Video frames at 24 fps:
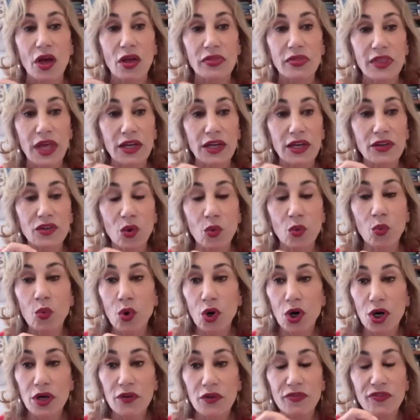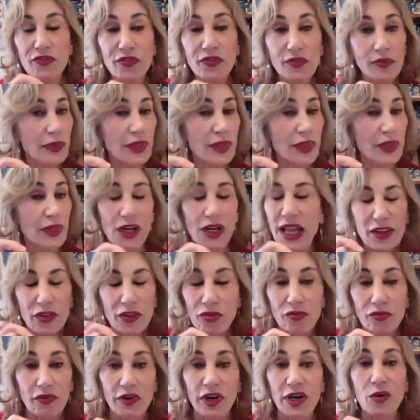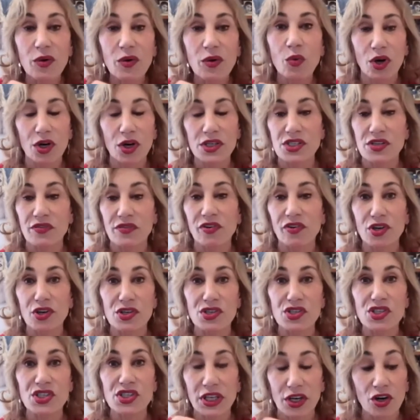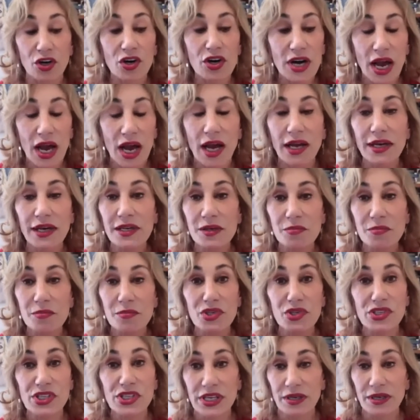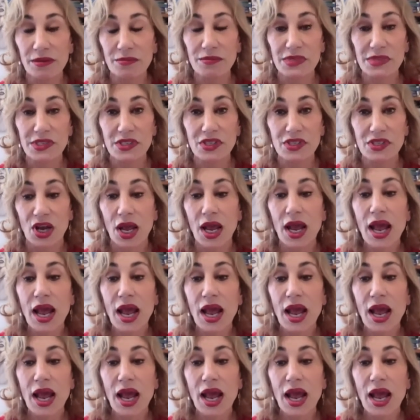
that the work, they're like three works of hers that are not in museums,